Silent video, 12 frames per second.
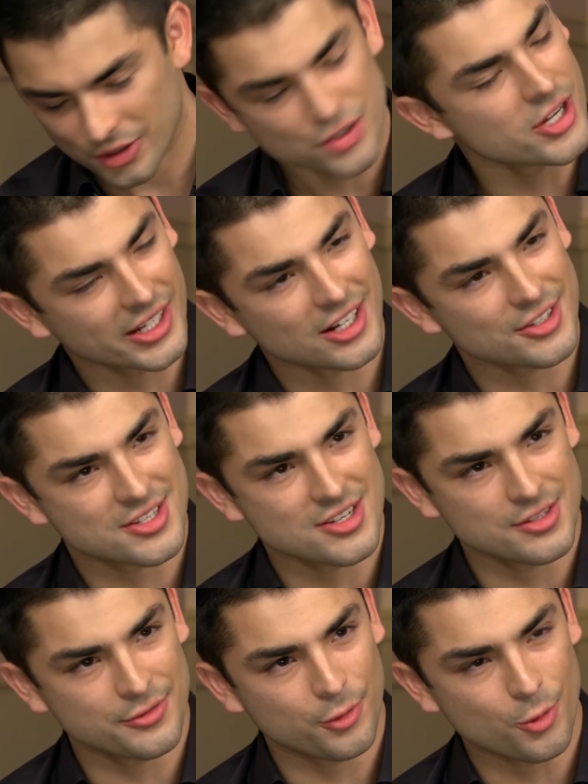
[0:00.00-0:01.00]
Check out
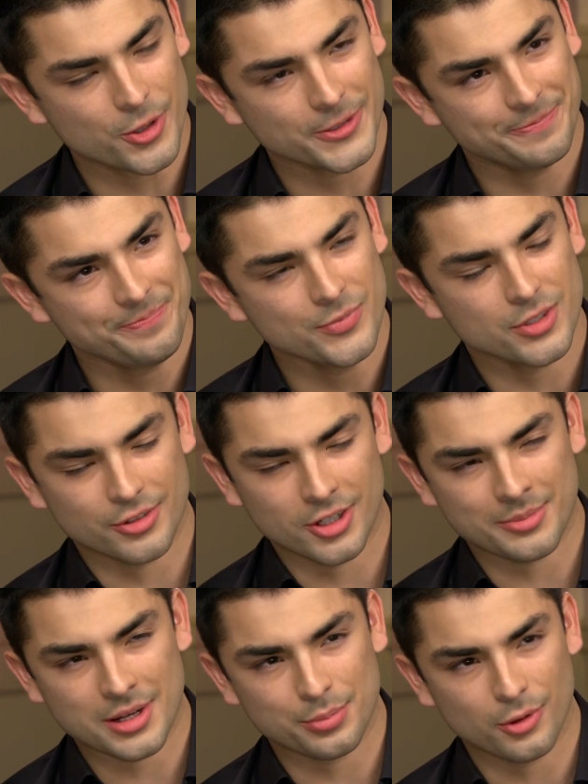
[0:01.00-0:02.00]
season 4 of
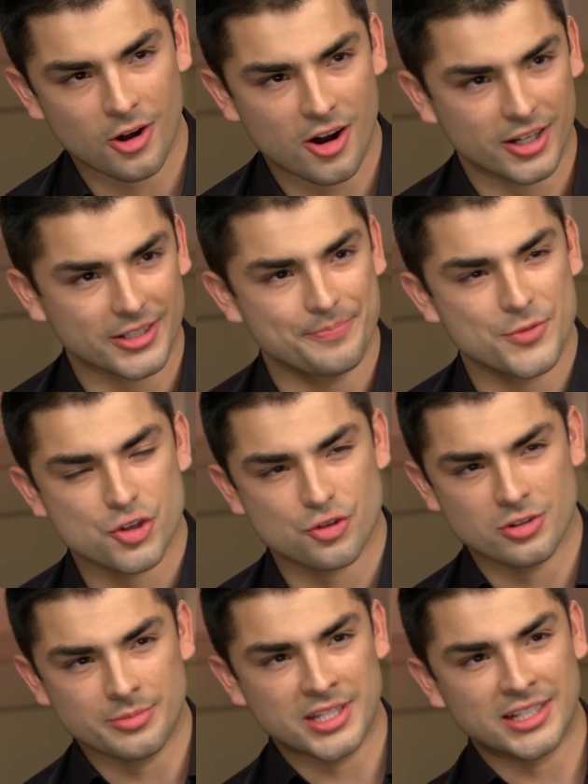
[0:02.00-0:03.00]
On My Block,
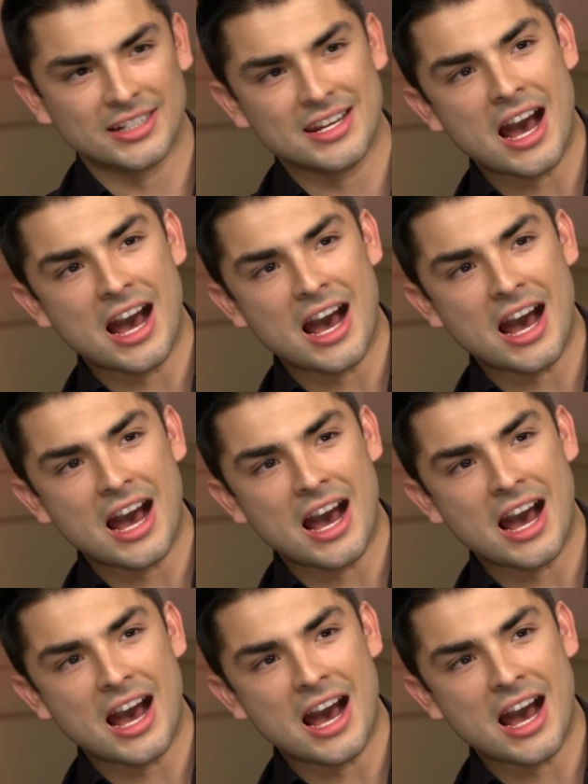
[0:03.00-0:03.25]
streaming